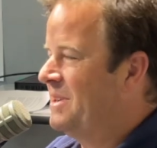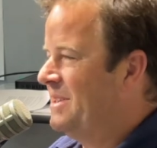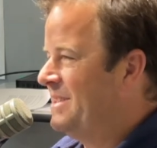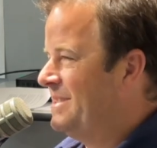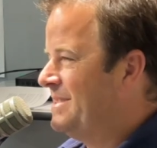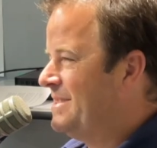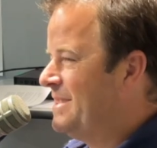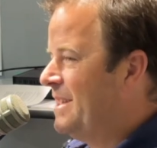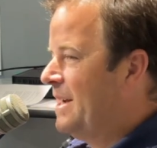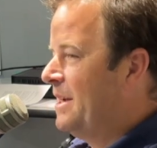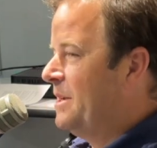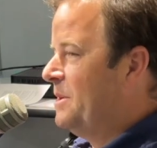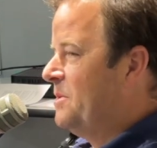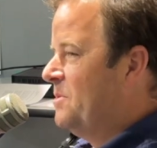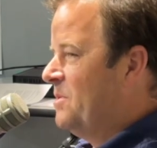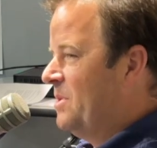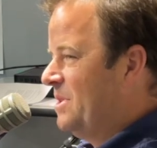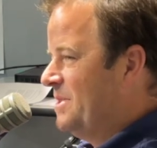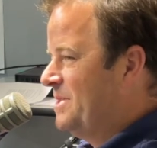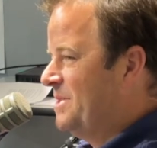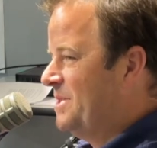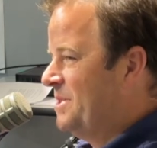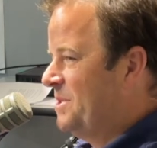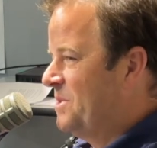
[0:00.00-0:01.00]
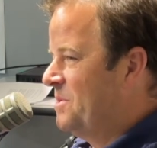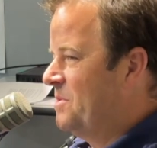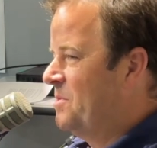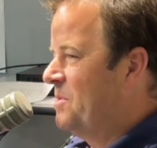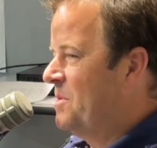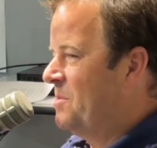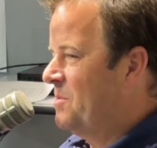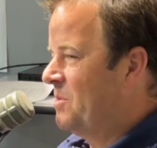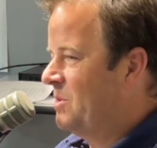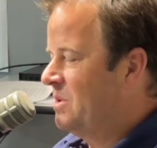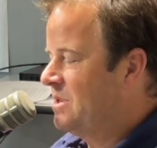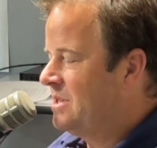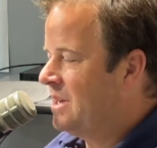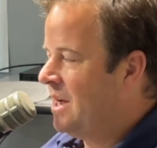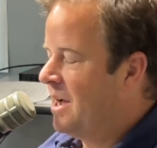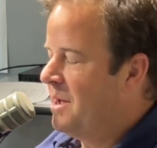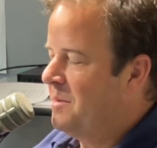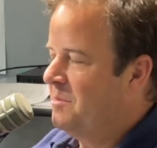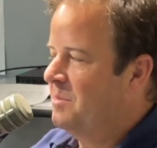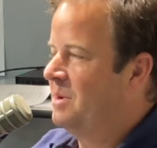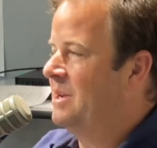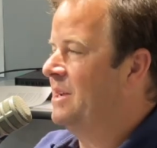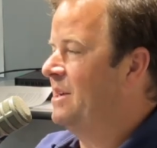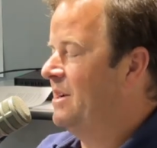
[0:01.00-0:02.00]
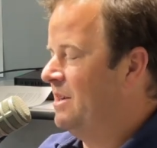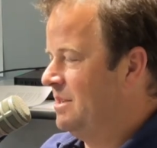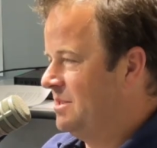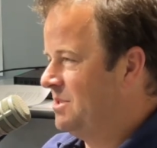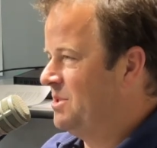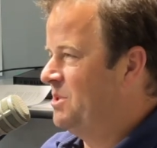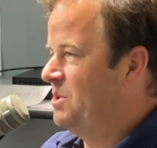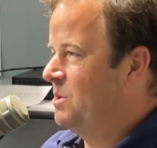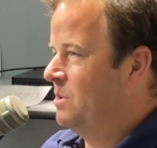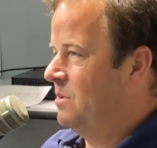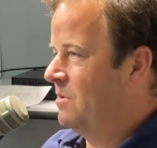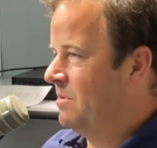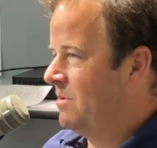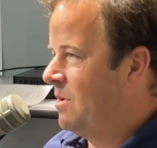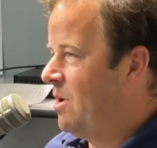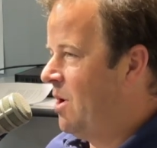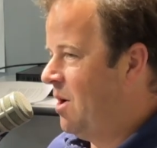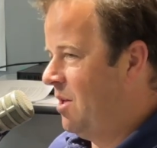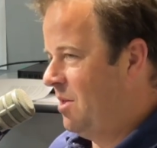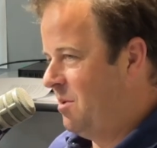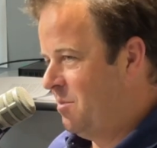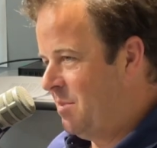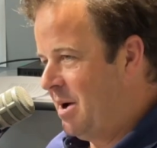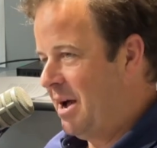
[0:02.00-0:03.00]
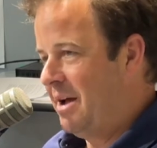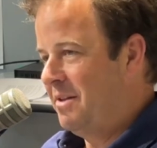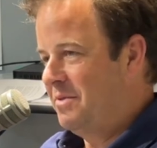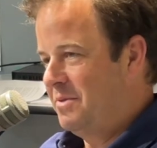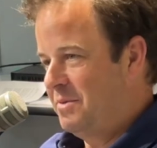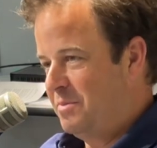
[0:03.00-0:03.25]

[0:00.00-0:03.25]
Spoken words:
inside you wants to do it one more time because you're all about the